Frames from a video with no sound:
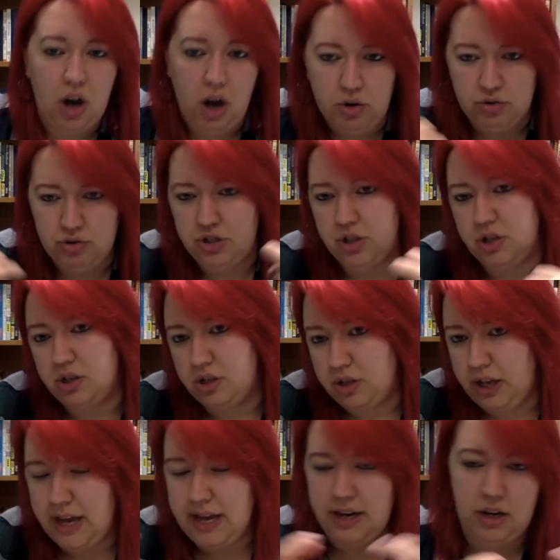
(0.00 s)
Ocean,
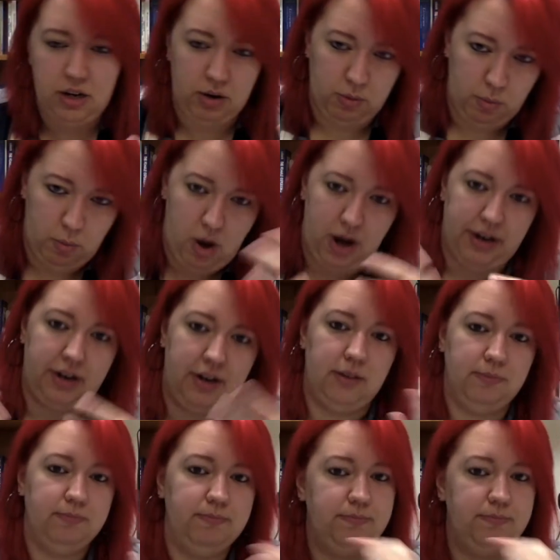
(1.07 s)
lake, water,